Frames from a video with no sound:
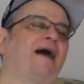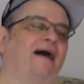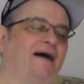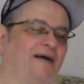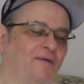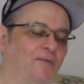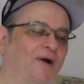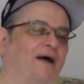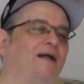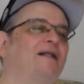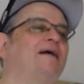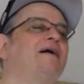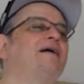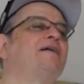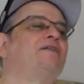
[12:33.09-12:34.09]
I hear. Tell us the
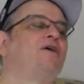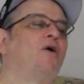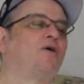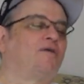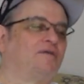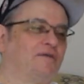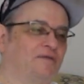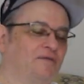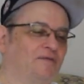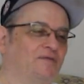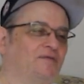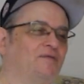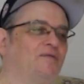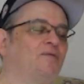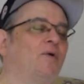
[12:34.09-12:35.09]
story. How did you get to
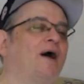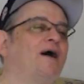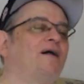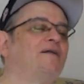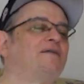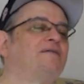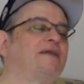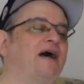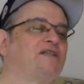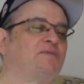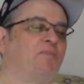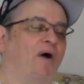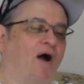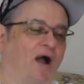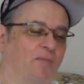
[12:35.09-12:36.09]
meet his sister? Well, that's
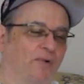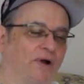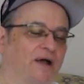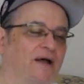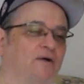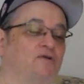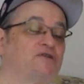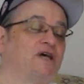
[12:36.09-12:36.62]
Barbara,